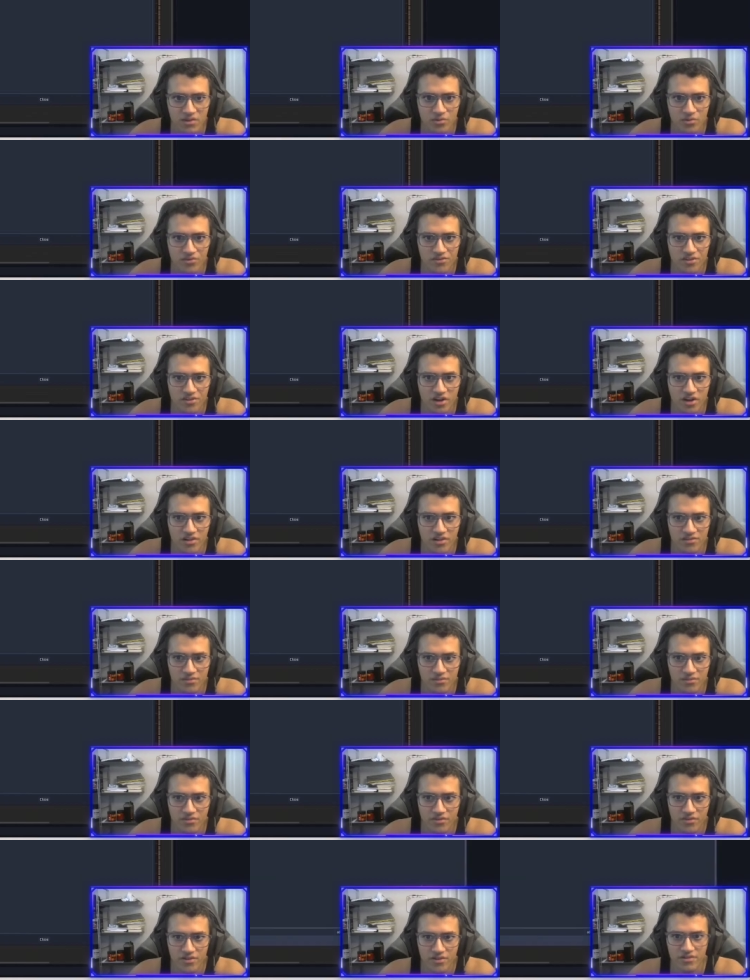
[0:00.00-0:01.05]
We'll see
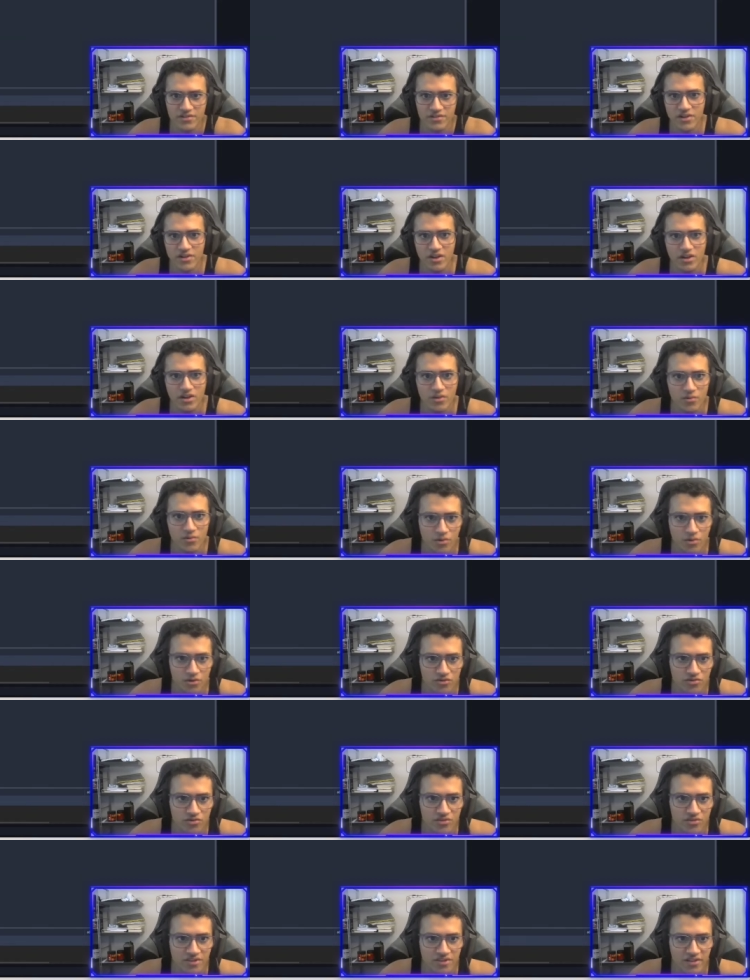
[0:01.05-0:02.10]
custom font. We're going
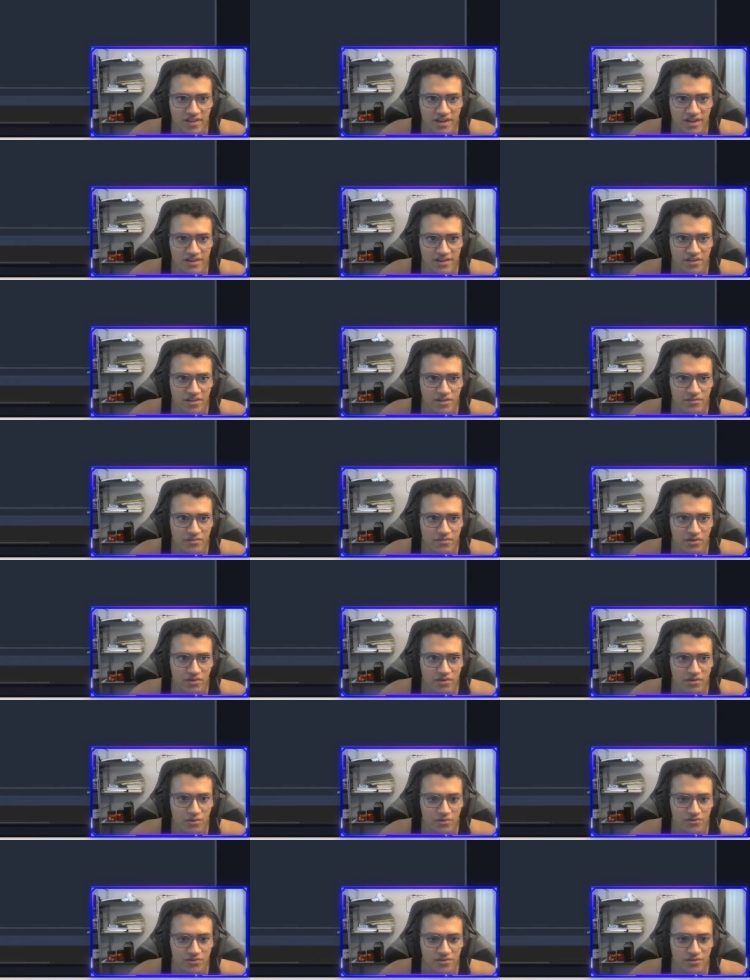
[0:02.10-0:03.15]
to select that
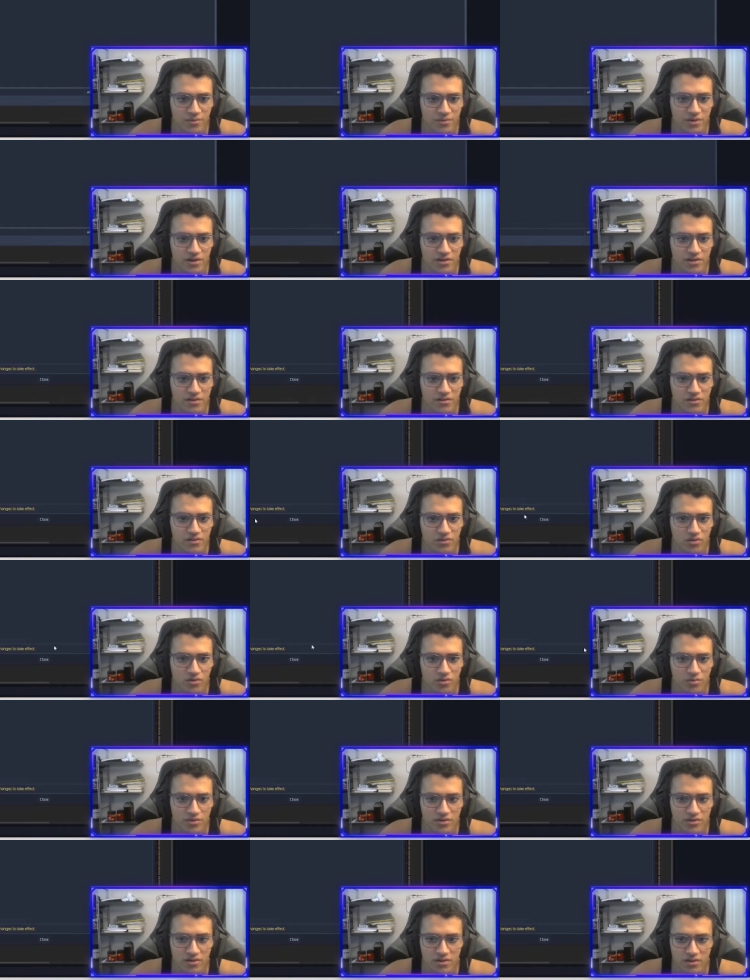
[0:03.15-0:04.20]
font that we just made,
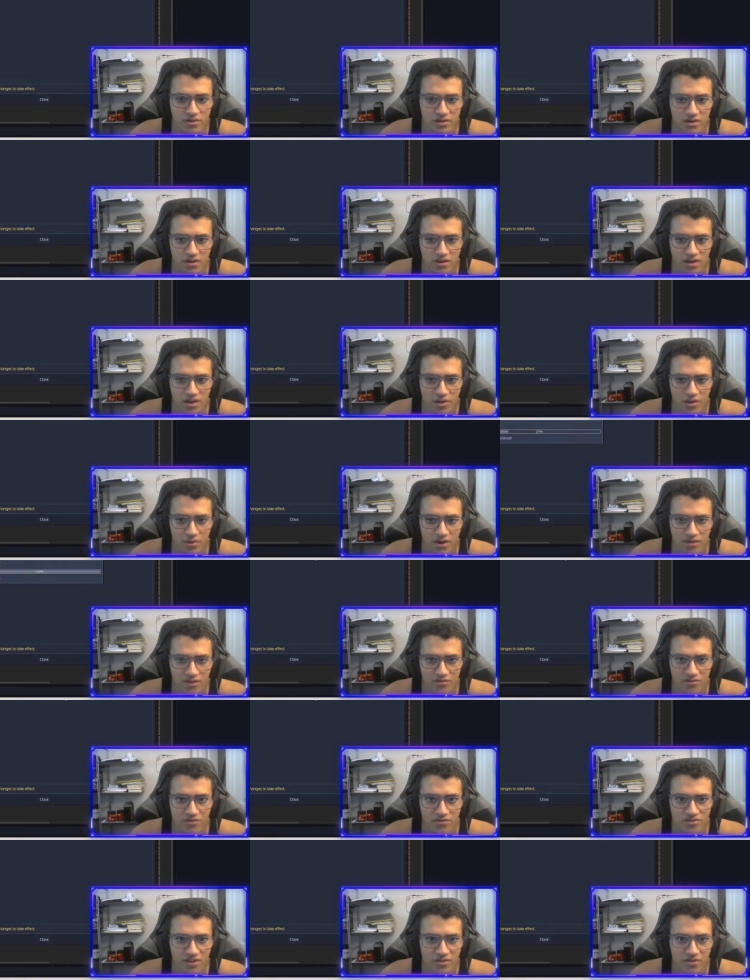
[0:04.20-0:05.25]
open, and we have
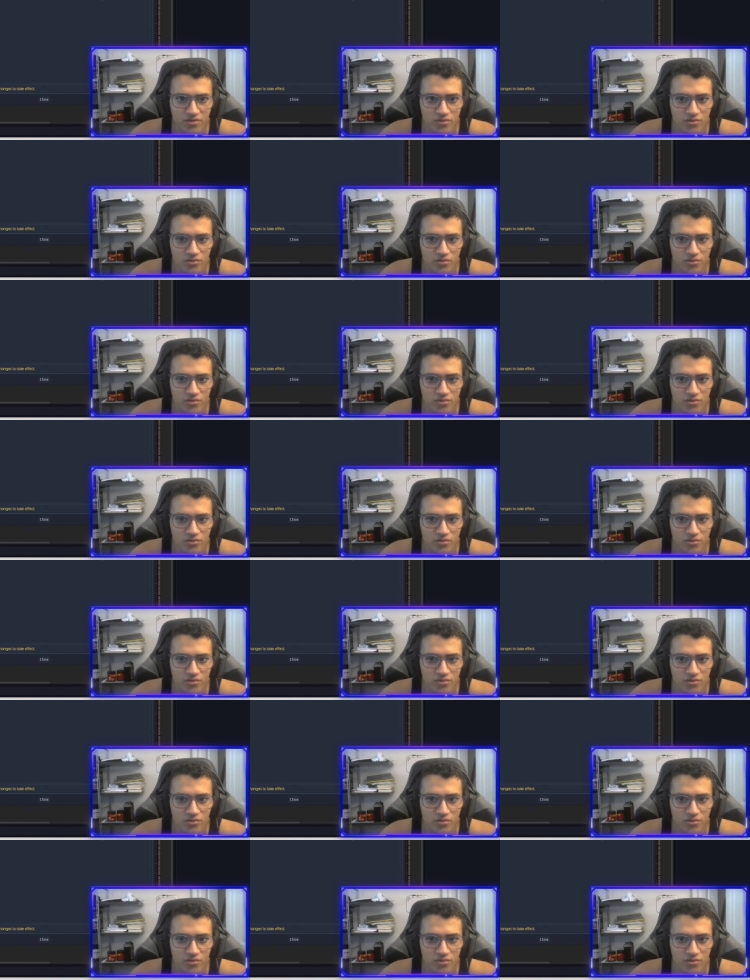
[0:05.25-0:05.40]
to save